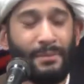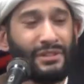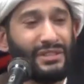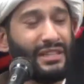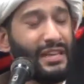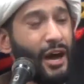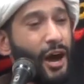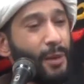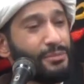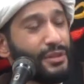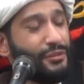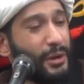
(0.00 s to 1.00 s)
into the
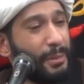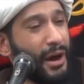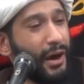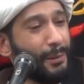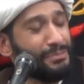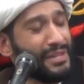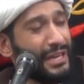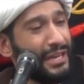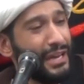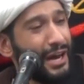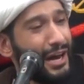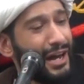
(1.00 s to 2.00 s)
arms of Abu
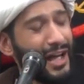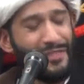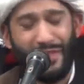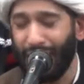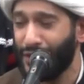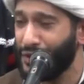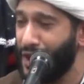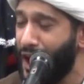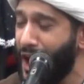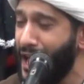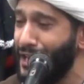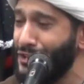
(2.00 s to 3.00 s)
Abdullah and they
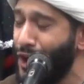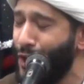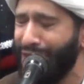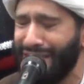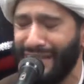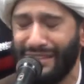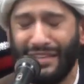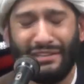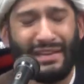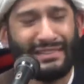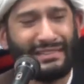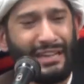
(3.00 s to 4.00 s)
cry, knowing that the
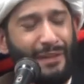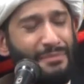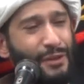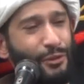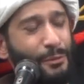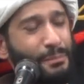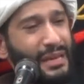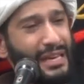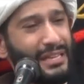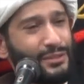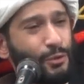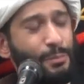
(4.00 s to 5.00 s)
next time they will
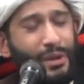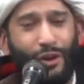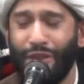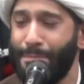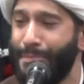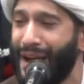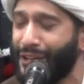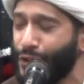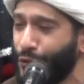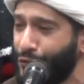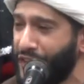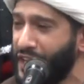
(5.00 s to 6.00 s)
meet will be on the
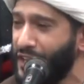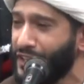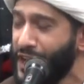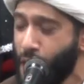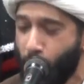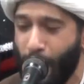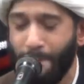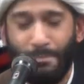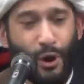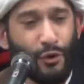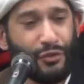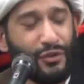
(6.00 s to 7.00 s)
battlefield when
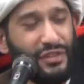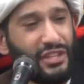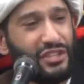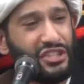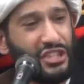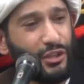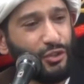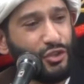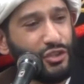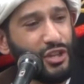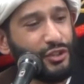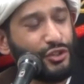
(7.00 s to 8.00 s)
both of these
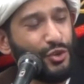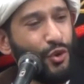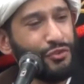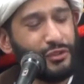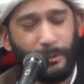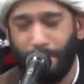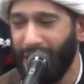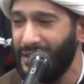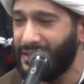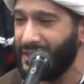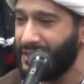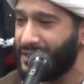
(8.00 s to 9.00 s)
children are torn to
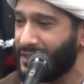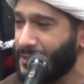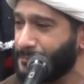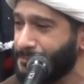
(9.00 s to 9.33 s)
pieces.